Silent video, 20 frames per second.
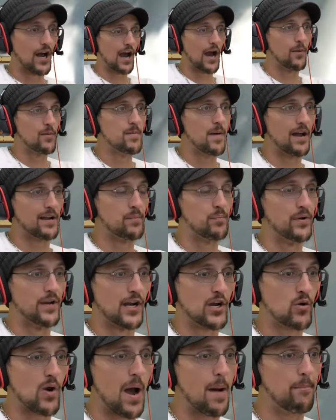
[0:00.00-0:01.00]
All right, we're about to put a
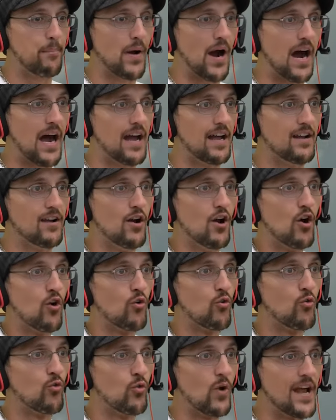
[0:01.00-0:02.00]
crop pot
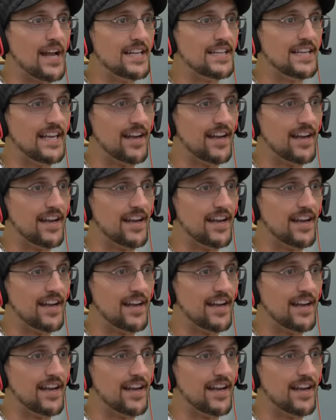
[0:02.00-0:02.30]
right